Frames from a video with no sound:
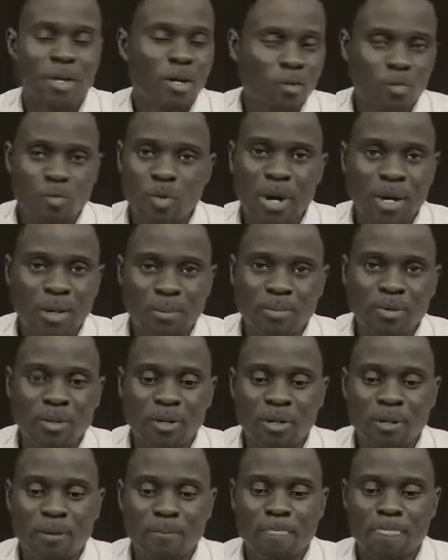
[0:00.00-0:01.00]
write a
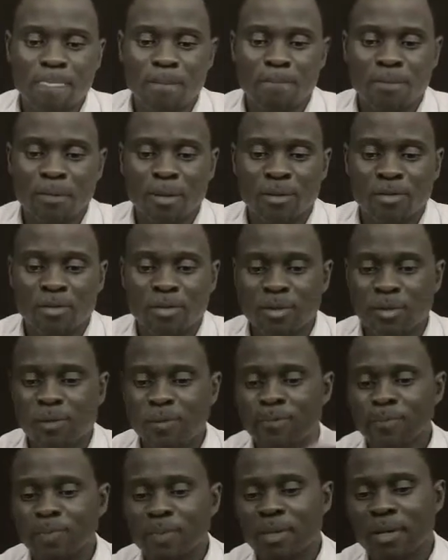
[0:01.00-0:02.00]
book.
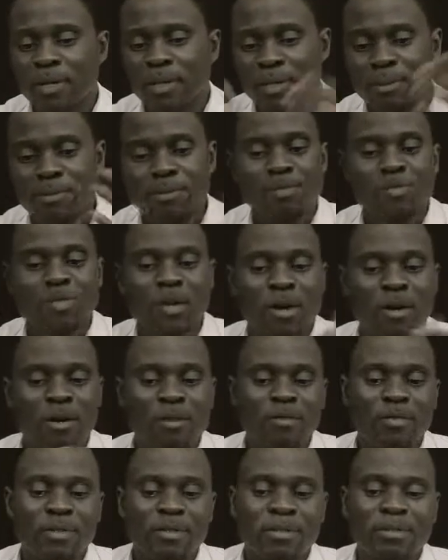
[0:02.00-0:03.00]
So number
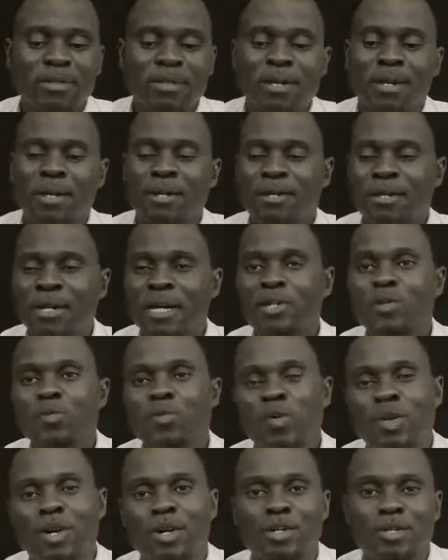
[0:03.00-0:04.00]
12 is
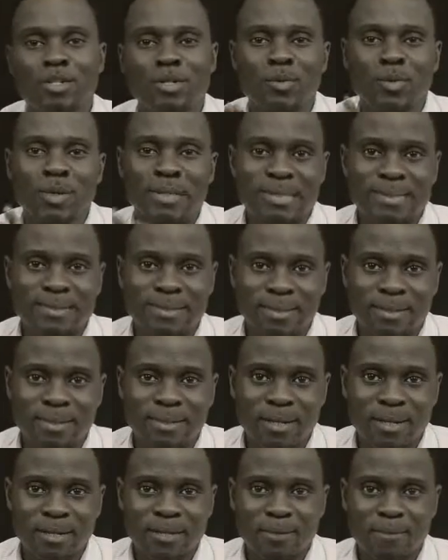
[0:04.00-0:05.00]
network your way to
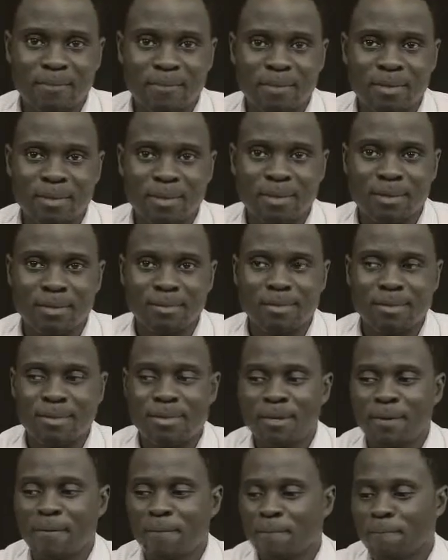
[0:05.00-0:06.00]
success. You
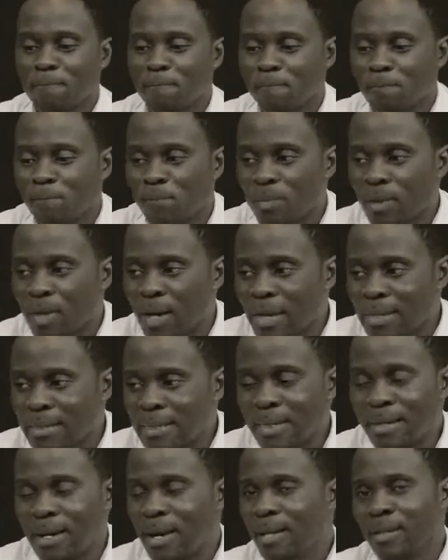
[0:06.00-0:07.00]
see, I
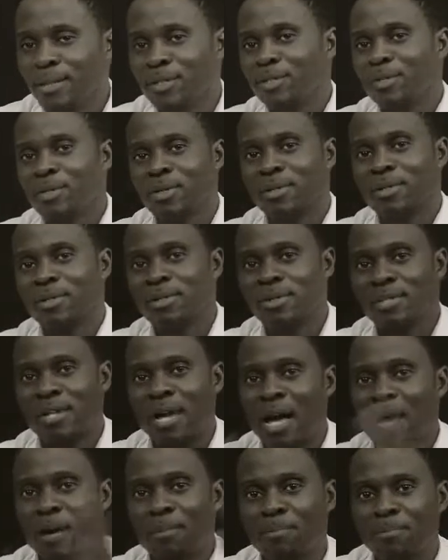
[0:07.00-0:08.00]
said earlier you can
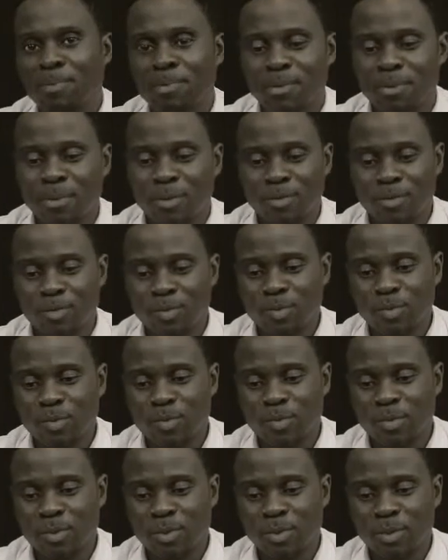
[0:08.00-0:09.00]
jump
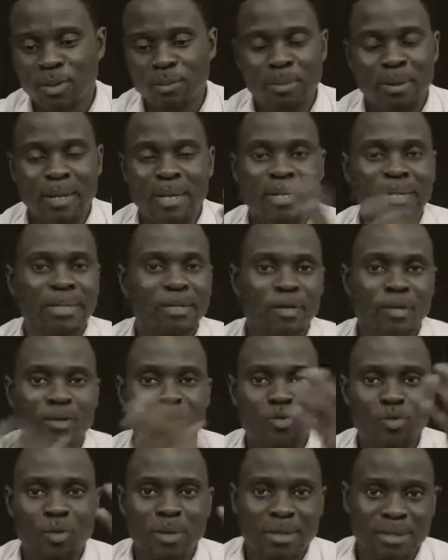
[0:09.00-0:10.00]
on the plane and go
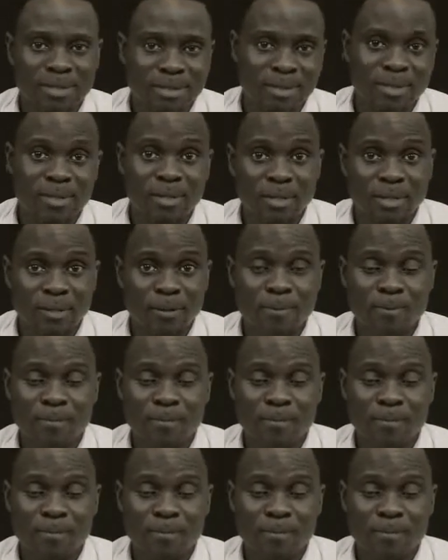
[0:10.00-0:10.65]
into any city,